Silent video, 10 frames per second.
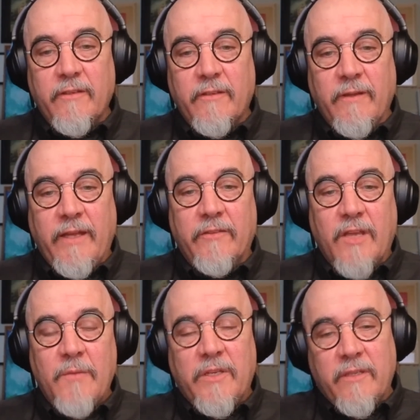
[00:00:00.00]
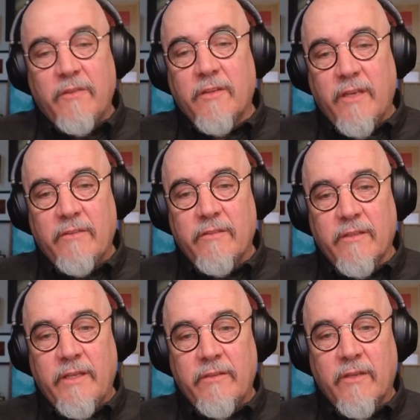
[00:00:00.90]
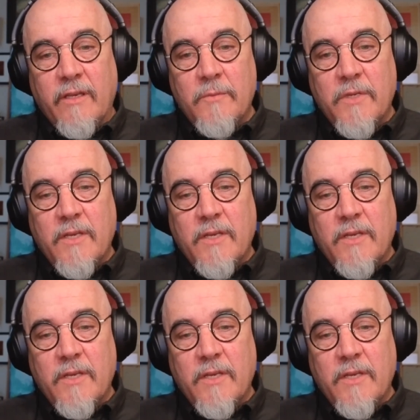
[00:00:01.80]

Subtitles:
the landscape, it desiccates the landscape.